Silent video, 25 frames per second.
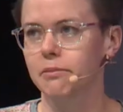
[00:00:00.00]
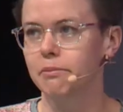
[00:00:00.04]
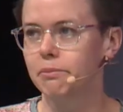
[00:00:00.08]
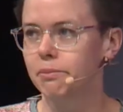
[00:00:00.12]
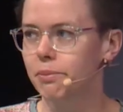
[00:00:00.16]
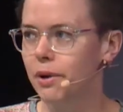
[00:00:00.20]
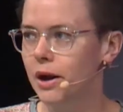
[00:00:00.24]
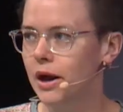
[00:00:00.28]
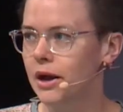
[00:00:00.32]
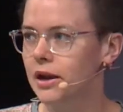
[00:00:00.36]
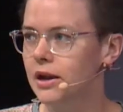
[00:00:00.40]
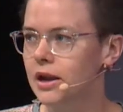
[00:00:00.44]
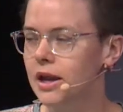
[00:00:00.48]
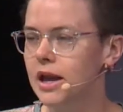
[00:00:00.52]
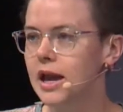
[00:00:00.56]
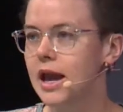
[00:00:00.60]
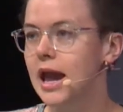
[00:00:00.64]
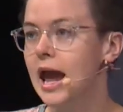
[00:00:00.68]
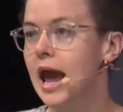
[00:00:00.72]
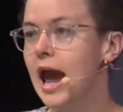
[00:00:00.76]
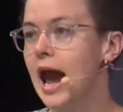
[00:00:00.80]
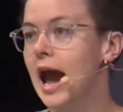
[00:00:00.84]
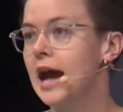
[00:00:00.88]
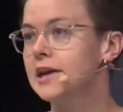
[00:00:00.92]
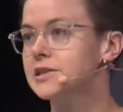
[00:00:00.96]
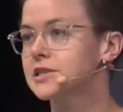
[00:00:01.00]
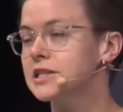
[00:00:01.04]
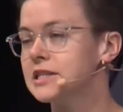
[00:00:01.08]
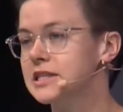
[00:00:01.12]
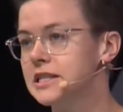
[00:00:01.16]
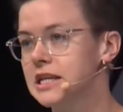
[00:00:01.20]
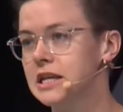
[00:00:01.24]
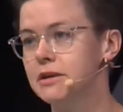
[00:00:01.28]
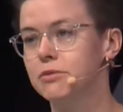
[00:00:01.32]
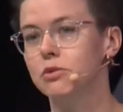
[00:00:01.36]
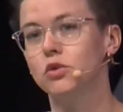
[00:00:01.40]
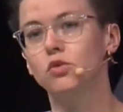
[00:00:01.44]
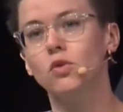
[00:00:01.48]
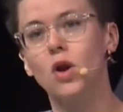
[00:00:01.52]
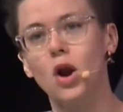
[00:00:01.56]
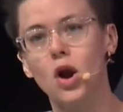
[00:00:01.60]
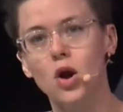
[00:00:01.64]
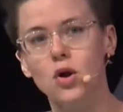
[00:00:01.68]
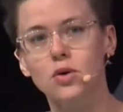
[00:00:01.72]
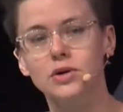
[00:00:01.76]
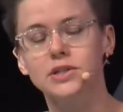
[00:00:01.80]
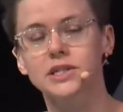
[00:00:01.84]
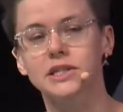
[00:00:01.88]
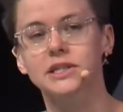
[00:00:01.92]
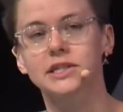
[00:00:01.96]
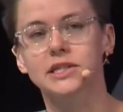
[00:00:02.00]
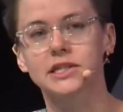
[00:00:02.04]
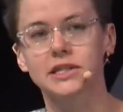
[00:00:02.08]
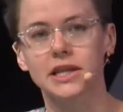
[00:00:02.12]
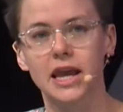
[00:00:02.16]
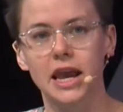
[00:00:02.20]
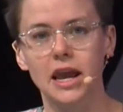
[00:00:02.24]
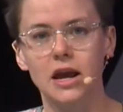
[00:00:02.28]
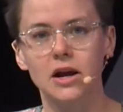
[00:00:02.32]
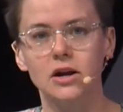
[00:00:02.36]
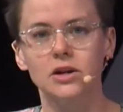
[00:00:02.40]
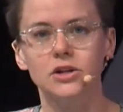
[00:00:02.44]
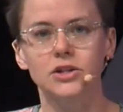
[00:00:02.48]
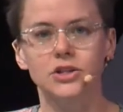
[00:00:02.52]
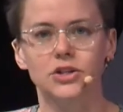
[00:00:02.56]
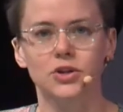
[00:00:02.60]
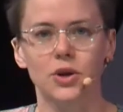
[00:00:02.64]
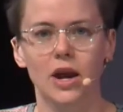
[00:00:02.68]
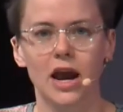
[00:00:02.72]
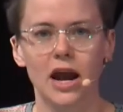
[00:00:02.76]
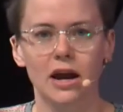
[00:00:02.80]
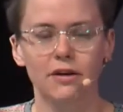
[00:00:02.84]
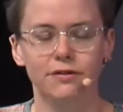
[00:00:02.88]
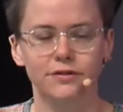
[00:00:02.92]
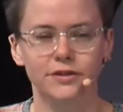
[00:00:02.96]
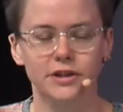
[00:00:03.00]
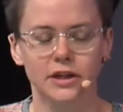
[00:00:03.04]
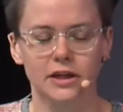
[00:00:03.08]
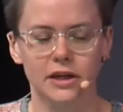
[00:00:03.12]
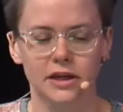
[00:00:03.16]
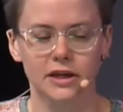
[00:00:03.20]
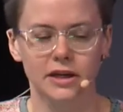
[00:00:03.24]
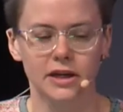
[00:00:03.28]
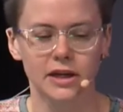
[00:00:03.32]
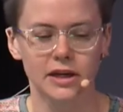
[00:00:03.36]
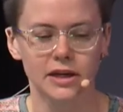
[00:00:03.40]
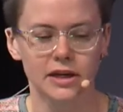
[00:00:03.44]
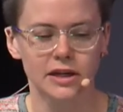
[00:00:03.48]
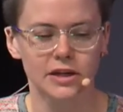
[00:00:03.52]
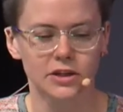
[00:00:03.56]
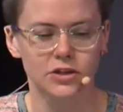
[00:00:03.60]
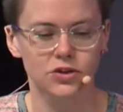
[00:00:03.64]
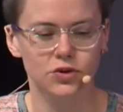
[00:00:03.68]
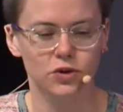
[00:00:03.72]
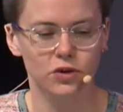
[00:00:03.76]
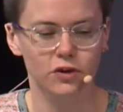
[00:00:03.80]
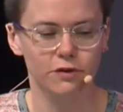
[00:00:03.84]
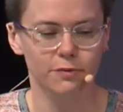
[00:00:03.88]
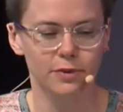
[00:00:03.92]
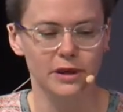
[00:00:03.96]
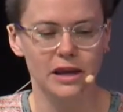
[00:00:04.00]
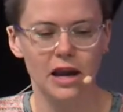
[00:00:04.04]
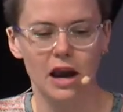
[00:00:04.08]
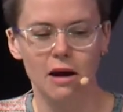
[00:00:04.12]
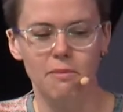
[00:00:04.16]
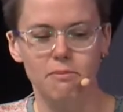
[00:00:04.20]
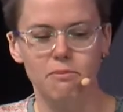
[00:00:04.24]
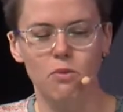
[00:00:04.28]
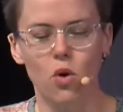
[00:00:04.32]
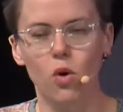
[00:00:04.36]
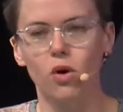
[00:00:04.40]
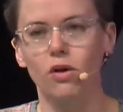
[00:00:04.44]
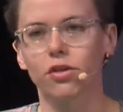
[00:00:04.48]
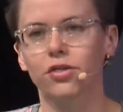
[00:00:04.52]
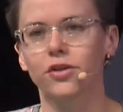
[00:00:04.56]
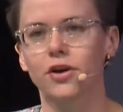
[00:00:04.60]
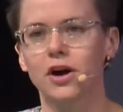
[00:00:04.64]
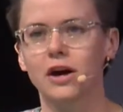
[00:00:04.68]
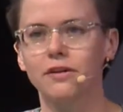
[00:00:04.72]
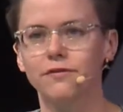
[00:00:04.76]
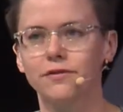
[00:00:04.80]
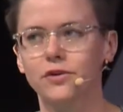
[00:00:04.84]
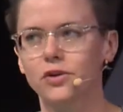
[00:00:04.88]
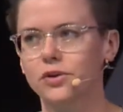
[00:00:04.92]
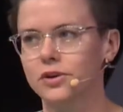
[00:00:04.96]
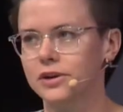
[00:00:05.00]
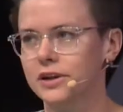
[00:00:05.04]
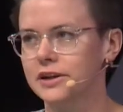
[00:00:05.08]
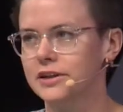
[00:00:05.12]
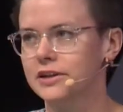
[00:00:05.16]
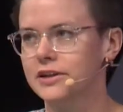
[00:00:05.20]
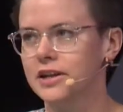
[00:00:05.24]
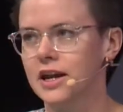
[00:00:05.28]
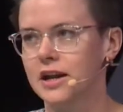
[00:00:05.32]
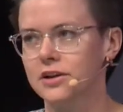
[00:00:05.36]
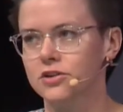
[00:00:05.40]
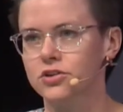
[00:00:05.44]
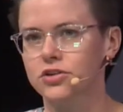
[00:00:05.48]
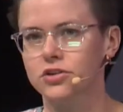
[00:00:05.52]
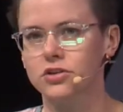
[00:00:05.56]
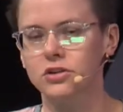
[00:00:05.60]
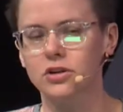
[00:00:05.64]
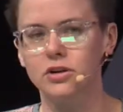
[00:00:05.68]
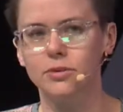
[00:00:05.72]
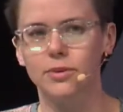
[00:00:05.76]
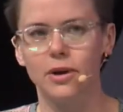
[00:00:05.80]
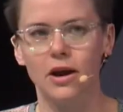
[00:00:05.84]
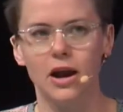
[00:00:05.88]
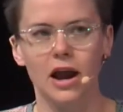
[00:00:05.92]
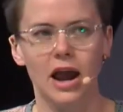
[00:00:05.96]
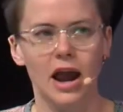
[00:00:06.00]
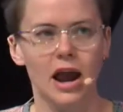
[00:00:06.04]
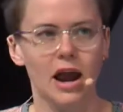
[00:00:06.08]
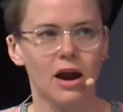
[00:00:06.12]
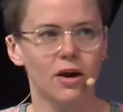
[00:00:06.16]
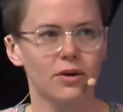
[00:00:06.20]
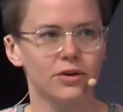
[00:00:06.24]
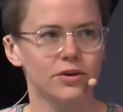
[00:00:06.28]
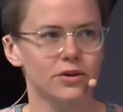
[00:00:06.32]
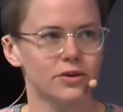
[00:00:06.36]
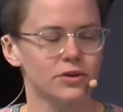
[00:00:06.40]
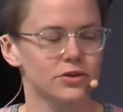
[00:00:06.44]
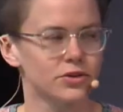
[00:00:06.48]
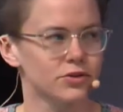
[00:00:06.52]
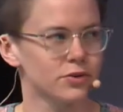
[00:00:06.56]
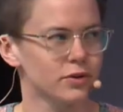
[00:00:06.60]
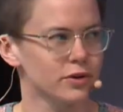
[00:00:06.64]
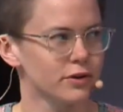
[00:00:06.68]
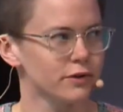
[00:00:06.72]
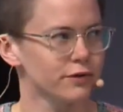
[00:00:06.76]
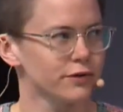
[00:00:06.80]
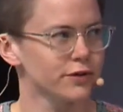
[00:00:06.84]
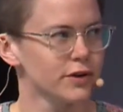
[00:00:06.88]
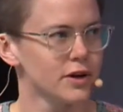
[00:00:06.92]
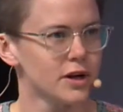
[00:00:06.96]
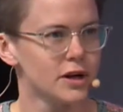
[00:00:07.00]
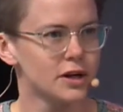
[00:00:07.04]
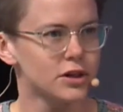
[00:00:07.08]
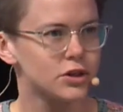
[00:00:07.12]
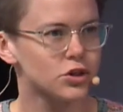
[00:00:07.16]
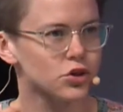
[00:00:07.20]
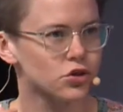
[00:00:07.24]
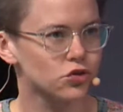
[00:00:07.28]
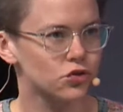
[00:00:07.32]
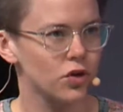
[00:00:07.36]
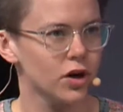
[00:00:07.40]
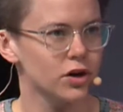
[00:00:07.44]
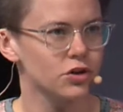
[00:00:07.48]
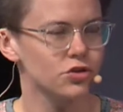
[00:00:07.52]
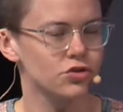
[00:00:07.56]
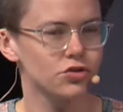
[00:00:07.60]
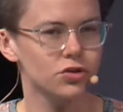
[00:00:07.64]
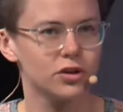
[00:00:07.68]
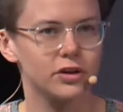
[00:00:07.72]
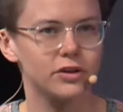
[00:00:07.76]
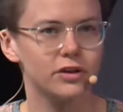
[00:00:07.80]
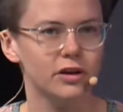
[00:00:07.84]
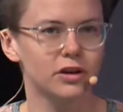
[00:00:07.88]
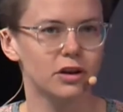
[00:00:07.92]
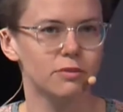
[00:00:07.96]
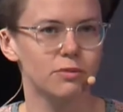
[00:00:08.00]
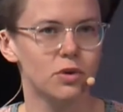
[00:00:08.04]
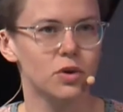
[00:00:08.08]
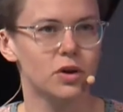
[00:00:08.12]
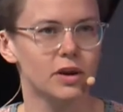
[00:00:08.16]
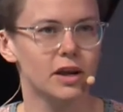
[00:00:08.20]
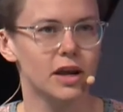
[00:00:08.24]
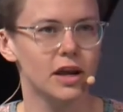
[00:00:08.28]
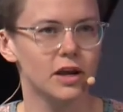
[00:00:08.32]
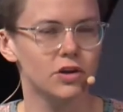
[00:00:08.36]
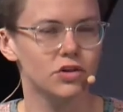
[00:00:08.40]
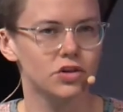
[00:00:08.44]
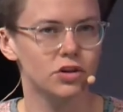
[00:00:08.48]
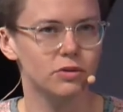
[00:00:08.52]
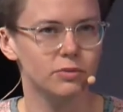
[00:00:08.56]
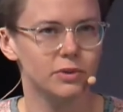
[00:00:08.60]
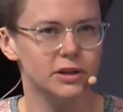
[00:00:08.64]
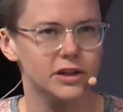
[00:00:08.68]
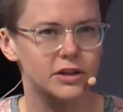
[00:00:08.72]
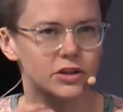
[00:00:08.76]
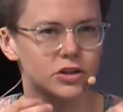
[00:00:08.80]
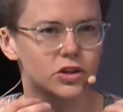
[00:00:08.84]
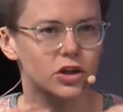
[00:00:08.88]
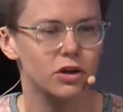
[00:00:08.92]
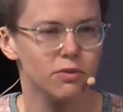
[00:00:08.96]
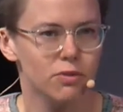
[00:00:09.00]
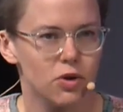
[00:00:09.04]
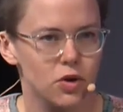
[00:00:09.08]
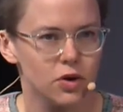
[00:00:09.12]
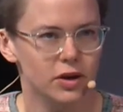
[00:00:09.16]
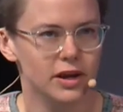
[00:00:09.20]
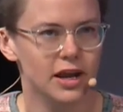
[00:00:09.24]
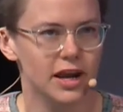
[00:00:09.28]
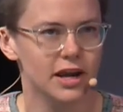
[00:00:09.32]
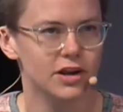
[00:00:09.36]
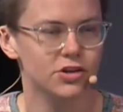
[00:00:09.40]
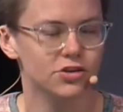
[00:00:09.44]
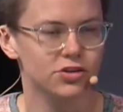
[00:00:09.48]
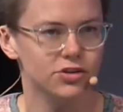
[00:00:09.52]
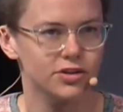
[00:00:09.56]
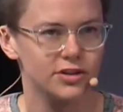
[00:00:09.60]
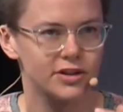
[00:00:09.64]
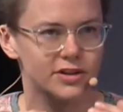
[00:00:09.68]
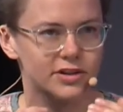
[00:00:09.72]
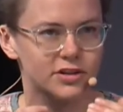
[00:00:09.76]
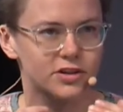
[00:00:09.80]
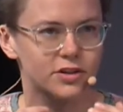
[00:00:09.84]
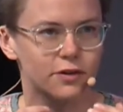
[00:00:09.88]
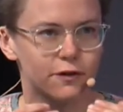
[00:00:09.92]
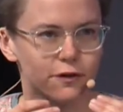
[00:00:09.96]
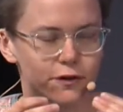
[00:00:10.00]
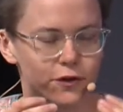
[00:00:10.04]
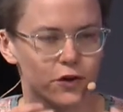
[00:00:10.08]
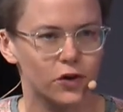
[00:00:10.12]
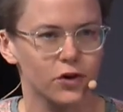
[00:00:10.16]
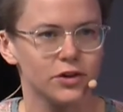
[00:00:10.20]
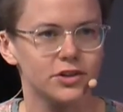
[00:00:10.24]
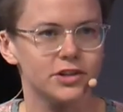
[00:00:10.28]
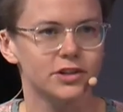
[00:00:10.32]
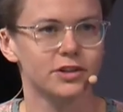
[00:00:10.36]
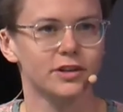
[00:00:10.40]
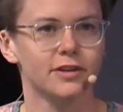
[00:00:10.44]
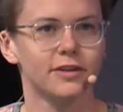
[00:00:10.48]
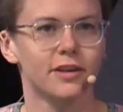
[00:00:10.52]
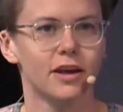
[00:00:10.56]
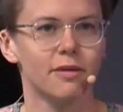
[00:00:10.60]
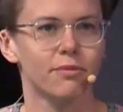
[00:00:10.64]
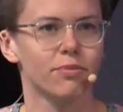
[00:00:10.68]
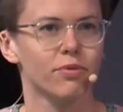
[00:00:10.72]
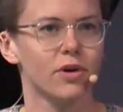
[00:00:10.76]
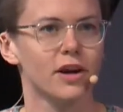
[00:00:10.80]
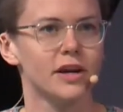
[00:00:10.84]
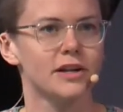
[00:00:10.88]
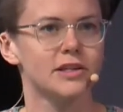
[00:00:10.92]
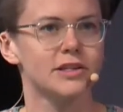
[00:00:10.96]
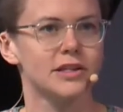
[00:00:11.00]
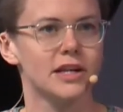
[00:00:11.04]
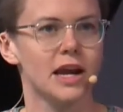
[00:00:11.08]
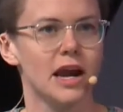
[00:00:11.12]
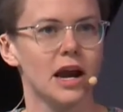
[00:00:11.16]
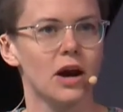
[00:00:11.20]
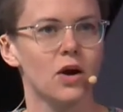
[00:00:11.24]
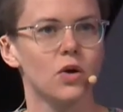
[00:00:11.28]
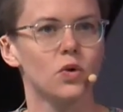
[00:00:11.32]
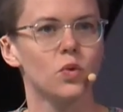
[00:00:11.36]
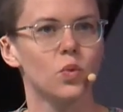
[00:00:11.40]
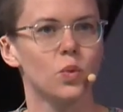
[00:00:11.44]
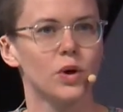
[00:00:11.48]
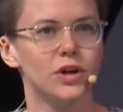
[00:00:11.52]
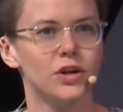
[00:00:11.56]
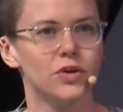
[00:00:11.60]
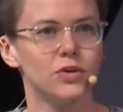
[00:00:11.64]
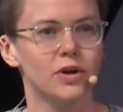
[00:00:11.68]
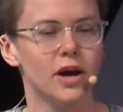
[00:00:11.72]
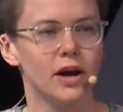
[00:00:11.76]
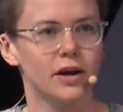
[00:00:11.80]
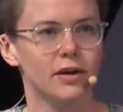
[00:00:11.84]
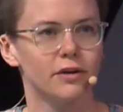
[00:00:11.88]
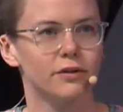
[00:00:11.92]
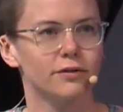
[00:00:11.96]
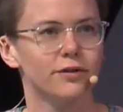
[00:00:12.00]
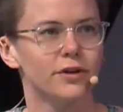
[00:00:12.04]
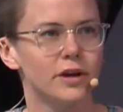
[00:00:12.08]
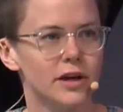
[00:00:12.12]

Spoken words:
But as a team grows and scales, you have to sort of become more thoughtful and intentional about how you're sort of structuring the communication, because communication is the first thing that breaks down when you kind of